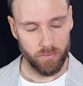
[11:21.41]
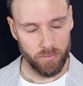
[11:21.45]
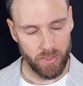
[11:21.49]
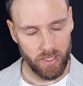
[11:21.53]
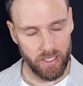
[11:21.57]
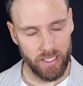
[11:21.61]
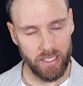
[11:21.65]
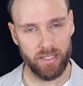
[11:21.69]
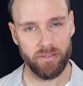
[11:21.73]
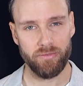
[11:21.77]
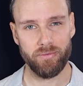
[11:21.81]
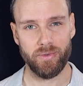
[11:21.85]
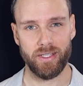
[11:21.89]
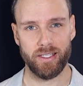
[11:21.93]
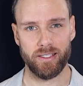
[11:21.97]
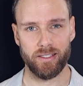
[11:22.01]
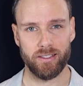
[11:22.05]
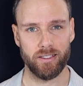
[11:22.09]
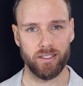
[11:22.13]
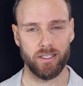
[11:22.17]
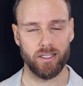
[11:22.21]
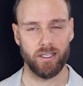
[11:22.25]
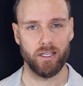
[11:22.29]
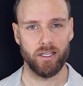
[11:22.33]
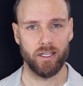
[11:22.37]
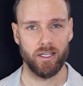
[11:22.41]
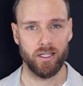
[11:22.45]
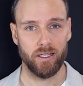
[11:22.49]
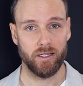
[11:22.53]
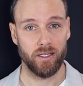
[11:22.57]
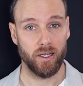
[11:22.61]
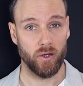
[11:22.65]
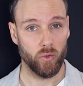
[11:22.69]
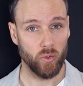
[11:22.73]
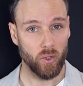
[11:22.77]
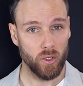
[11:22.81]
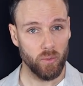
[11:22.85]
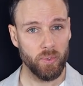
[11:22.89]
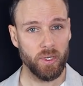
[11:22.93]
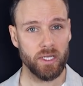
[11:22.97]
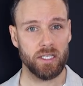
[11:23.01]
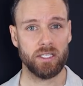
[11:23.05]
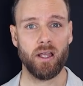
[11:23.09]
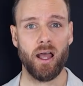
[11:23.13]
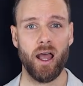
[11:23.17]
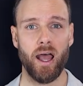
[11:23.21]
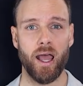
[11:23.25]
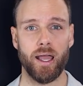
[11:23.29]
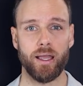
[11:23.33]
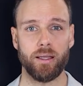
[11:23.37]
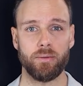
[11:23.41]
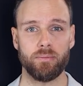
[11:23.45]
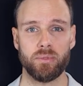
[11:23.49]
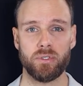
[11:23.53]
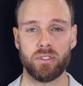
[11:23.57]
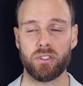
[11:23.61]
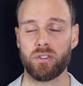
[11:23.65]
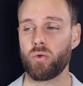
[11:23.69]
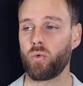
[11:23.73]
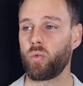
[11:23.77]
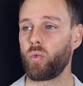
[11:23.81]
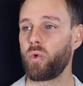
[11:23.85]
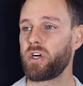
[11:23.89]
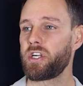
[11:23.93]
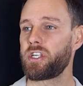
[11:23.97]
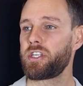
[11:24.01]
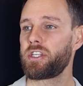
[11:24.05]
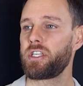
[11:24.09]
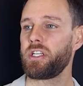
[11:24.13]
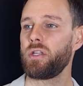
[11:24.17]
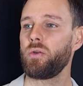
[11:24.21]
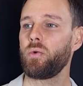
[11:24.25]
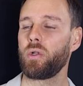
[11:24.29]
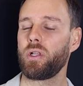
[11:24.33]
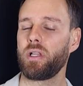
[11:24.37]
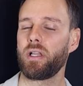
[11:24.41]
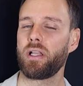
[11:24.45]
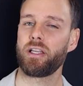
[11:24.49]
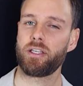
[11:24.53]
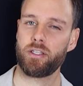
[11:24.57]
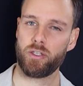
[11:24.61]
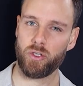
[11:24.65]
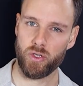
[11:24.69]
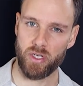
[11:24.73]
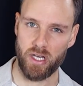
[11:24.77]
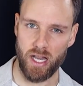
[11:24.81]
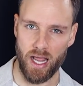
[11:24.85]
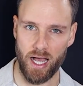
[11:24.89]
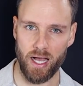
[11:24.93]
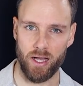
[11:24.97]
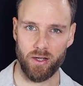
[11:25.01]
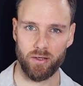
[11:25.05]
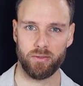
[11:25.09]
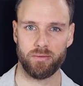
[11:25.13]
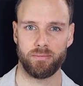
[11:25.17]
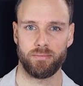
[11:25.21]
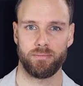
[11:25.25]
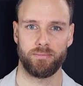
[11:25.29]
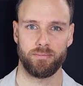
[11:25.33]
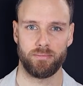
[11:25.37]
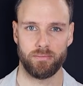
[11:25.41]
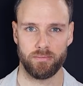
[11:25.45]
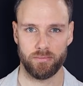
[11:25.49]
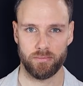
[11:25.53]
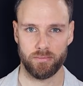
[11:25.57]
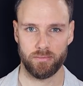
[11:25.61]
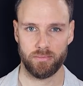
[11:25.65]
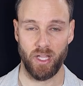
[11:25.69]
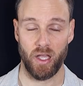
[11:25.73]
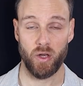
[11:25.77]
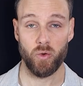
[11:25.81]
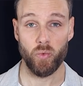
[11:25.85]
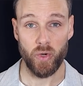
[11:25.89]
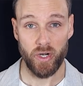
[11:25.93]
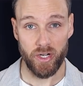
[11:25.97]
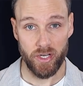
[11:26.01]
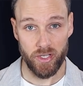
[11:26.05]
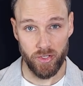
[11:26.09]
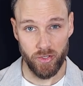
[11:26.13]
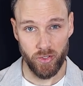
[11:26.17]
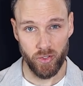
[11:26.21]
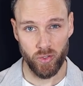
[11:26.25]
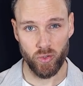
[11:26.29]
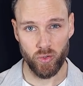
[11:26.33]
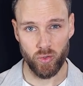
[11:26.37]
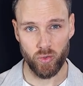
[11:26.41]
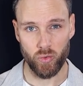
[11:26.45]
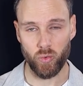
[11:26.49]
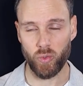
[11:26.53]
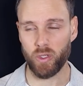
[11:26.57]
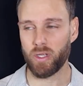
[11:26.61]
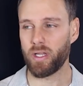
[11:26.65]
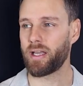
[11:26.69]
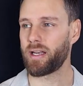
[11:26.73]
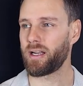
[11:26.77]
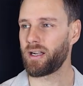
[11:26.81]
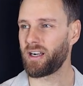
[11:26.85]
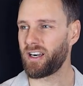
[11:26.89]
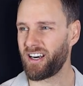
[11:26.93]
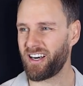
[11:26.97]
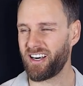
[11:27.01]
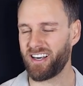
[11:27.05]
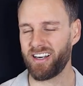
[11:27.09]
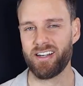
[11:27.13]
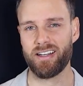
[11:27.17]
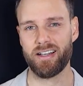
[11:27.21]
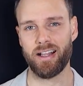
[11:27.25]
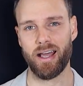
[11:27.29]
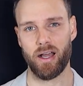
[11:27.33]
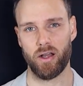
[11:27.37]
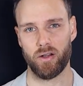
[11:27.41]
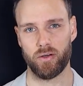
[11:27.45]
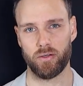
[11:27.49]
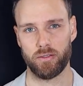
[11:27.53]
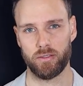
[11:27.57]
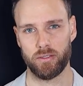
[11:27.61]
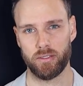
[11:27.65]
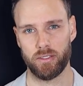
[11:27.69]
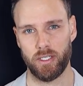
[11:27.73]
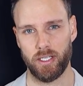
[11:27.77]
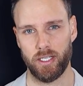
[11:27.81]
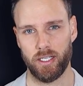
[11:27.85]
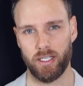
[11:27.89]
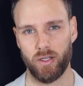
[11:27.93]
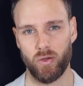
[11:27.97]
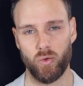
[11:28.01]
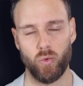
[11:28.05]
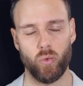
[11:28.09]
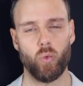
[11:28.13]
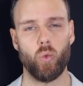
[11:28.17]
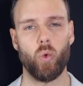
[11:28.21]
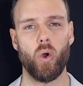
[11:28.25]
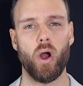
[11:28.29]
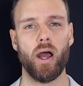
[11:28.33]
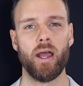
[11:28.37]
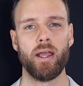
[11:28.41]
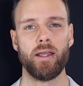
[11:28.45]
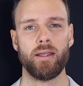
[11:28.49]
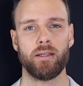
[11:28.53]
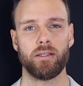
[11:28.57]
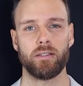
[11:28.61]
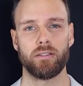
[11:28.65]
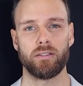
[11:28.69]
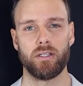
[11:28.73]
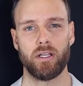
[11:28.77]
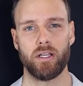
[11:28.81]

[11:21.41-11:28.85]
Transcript: Believe me, there will be times where she will let you down and where you will let her down. Why?